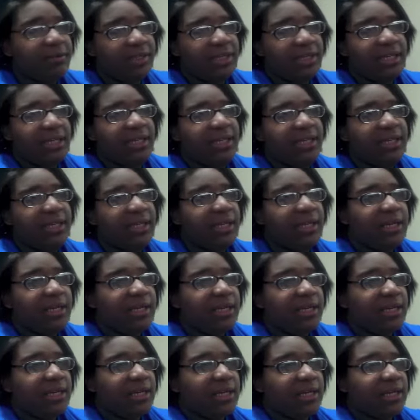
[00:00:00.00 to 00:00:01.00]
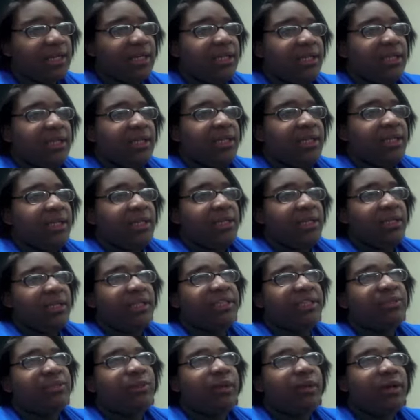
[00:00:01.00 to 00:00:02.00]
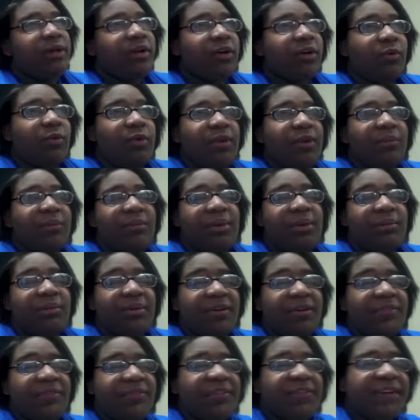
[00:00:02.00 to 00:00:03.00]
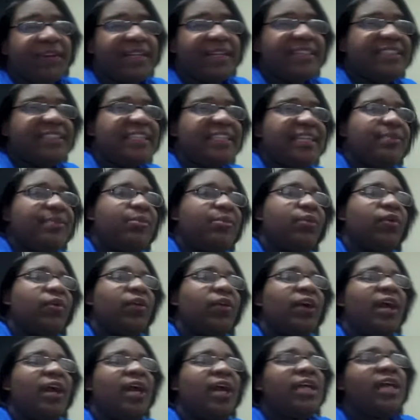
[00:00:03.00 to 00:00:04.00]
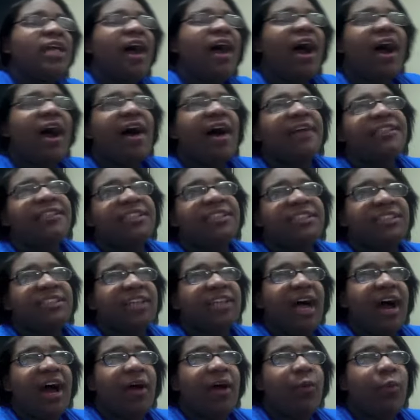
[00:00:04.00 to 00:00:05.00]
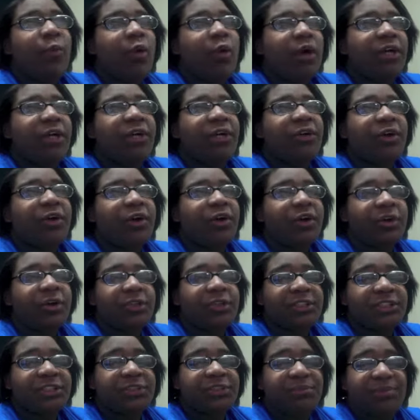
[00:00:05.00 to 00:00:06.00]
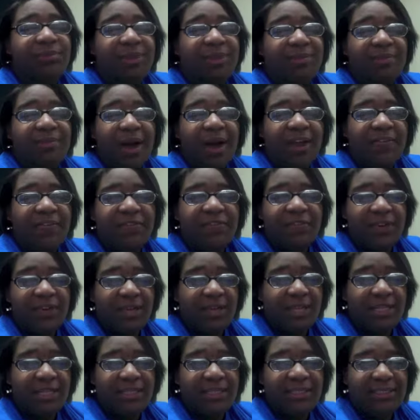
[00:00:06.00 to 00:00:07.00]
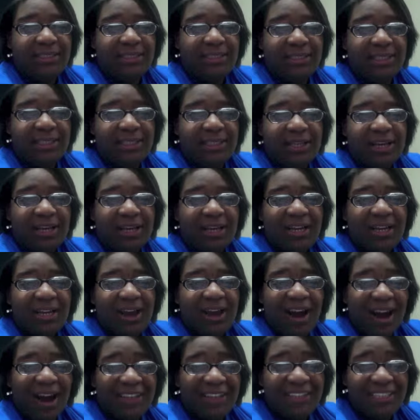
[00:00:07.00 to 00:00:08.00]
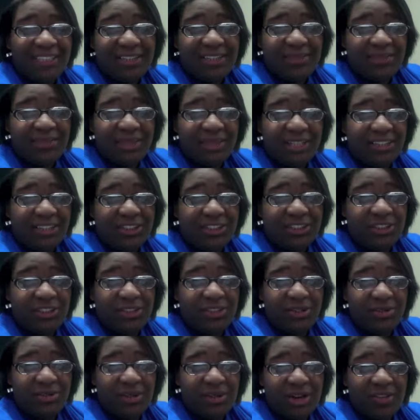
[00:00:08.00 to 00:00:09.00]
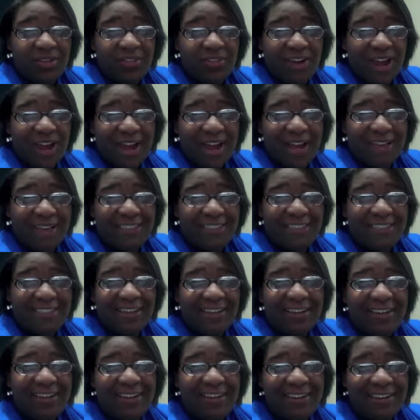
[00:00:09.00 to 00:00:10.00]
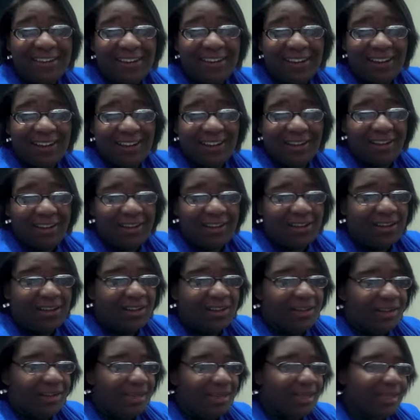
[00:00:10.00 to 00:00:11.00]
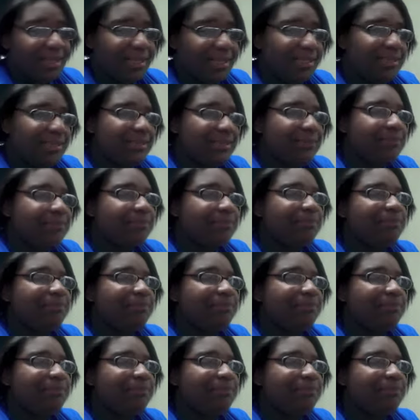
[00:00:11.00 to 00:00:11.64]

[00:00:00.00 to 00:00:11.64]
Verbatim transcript: and this one girl wouldn't be my friend anymore. And I just, I wanted her to be my friend. I didn't mean to do whatever I had done. And